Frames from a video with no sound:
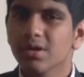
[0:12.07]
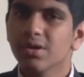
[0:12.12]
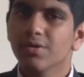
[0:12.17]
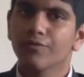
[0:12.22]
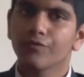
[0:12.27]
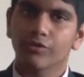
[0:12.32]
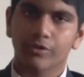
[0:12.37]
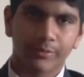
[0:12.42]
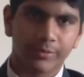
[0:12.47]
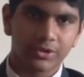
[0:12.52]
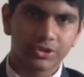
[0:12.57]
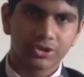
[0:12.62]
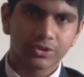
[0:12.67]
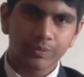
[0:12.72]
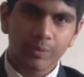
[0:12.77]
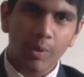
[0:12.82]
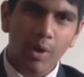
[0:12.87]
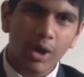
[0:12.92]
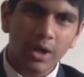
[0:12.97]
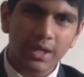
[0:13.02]
From a
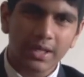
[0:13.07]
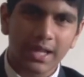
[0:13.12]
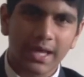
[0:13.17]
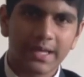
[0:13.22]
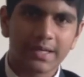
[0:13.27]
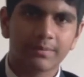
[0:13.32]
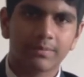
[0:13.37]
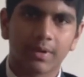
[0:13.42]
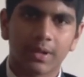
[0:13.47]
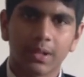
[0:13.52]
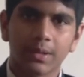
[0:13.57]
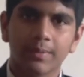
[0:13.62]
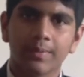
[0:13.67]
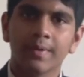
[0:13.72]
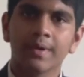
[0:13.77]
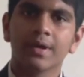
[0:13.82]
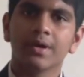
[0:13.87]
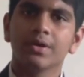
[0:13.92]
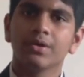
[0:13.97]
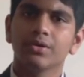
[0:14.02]
small light bulb
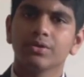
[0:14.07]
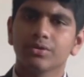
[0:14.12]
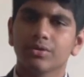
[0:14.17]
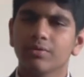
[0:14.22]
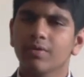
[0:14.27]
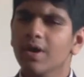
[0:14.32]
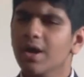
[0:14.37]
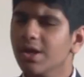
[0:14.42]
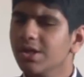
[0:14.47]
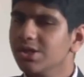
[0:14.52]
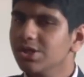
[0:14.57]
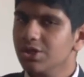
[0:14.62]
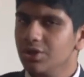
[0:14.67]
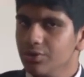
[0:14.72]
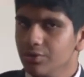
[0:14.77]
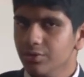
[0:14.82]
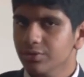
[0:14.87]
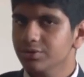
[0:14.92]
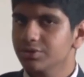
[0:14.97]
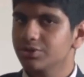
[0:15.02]
to a
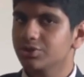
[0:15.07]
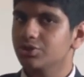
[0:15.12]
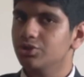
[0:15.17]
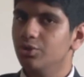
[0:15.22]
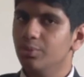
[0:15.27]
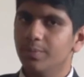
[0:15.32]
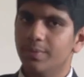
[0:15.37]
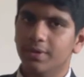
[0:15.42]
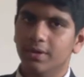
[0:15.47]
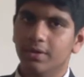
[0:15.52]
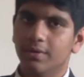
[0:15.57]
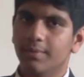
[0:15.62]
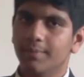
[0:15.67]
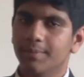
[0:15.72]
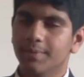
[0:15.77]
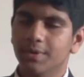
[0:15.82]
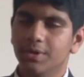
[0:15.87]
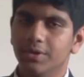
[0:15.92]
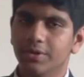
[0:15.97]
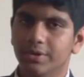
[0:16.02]
huge
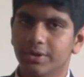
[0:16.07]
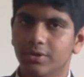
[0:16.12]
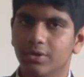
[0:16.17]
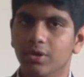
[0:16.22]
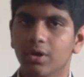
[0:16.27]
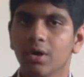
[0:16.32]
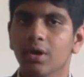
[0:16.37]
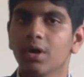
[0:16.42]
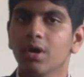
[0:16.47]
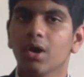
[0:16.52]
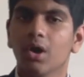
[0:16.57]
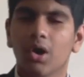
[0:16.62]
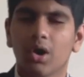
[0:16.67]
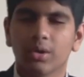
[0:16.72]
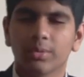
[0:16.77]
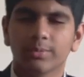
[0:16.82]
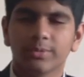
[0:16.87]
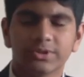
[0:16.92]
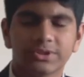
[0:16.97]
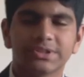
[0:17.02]
supercomputer,
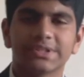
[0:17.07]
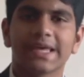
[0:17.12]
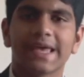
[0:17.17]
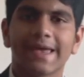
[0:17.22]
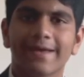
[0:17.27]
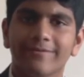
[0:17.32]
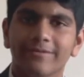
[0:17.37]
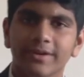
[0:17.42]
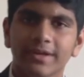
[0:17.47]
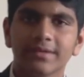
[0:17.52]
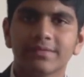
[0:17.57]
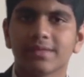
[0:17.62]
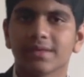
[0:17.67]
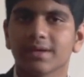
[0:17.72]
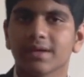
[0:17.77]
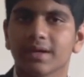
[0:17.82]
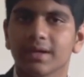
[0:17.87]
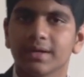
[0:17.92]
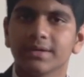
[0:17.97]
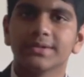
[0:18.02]
almost
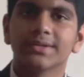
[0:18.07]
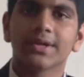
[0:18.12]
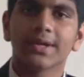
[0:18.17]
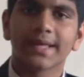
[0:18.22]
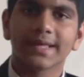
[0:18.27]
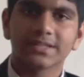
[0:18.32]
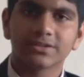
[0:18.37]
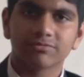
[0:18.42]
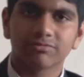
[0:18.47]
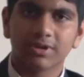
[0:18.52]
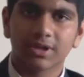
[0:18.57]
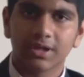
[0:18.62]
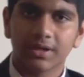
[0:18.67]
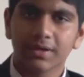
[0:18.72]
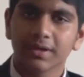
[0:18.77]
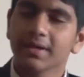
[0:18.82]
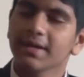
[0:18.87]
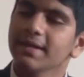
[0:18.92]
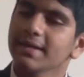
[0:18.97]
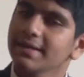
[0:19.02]
everything in today's world
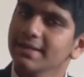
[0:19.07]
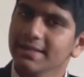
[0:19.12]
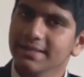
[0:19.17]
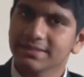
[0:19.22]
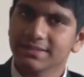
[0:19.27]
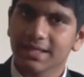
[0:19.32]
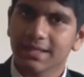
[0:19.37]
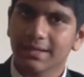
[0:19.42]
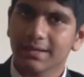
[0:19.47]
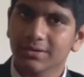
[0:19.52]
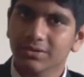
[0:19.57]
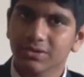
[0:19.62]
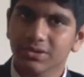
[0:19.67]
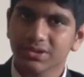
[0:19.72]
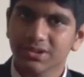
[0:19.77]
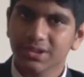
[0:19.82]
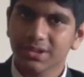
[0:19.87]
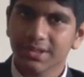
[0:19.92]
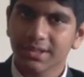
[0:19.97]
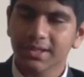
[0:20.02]
needs
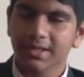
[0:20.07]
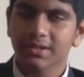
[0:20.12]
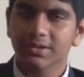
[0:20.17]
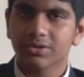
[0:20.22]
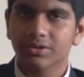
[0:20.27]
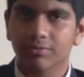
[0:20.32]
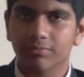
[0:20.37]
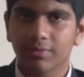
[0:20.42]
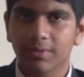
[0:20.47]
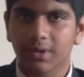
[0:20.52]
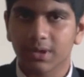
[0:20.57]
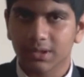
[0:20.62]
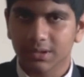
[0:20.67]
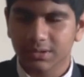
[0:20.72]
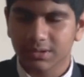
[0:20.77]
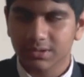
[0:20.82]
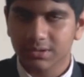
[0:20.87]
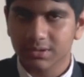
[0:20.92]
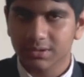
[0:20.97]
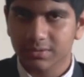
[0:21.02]
electricity to work.